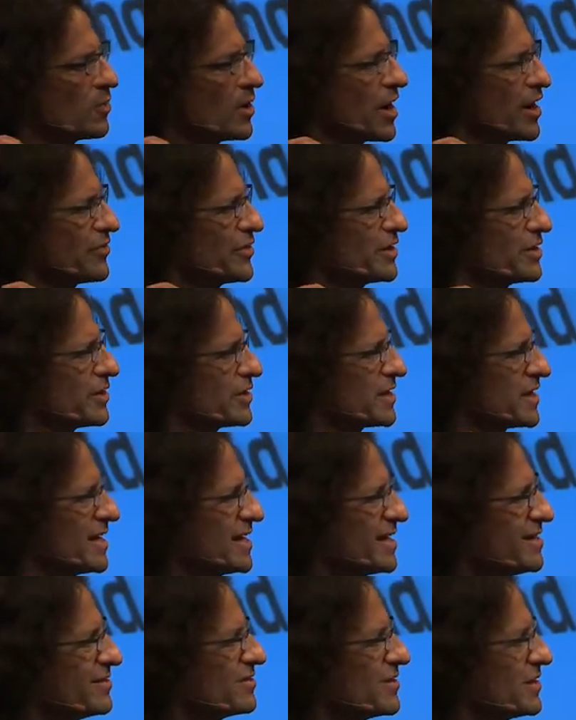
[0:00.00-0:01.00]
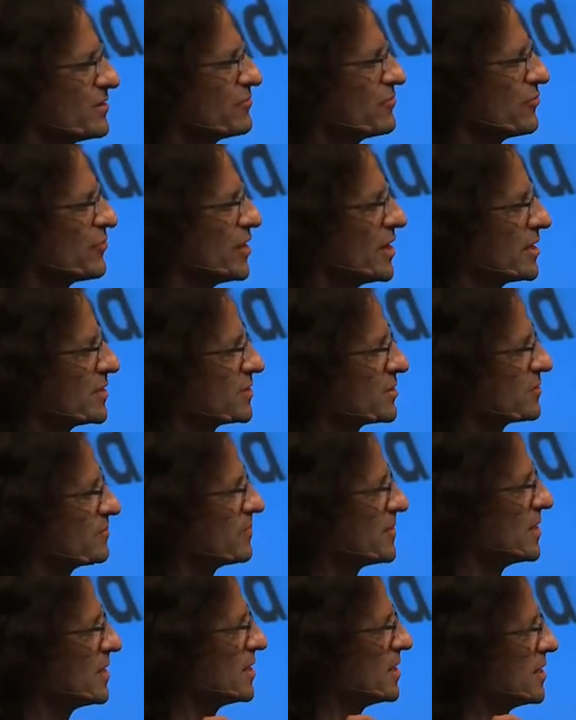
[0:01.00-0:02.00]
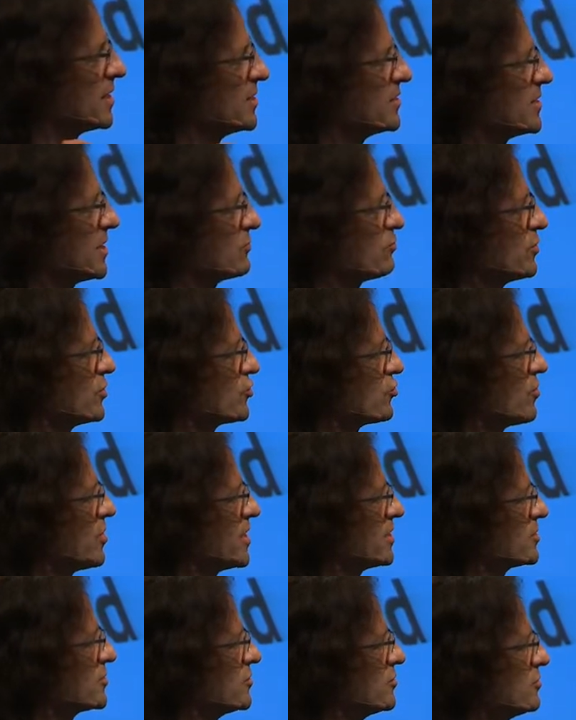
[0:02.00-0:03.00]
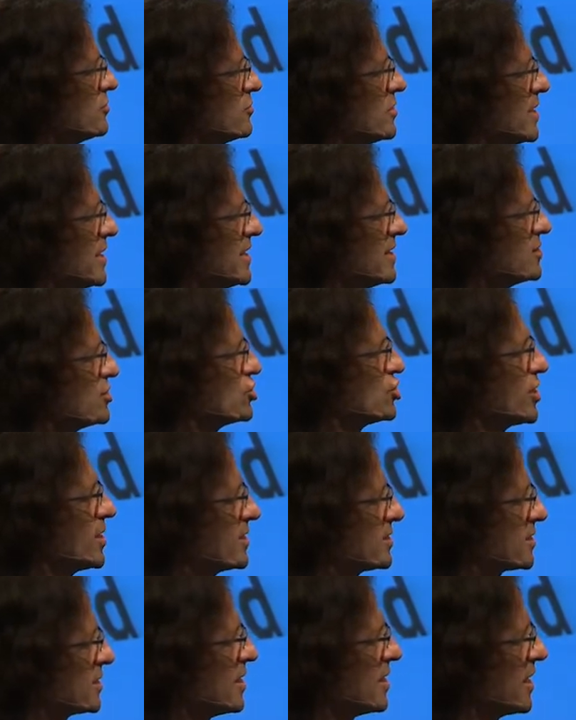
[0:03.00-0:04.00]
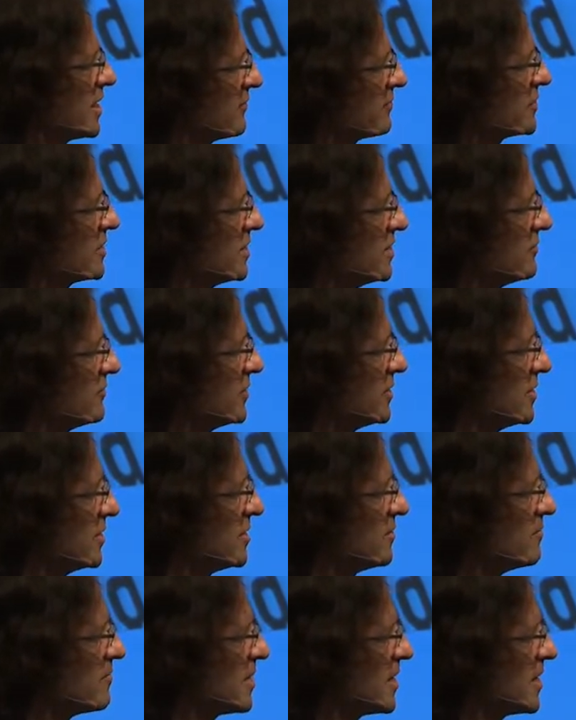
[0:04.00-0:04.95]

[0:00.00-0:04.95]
I think a key thing for us is that we try to ingest live TV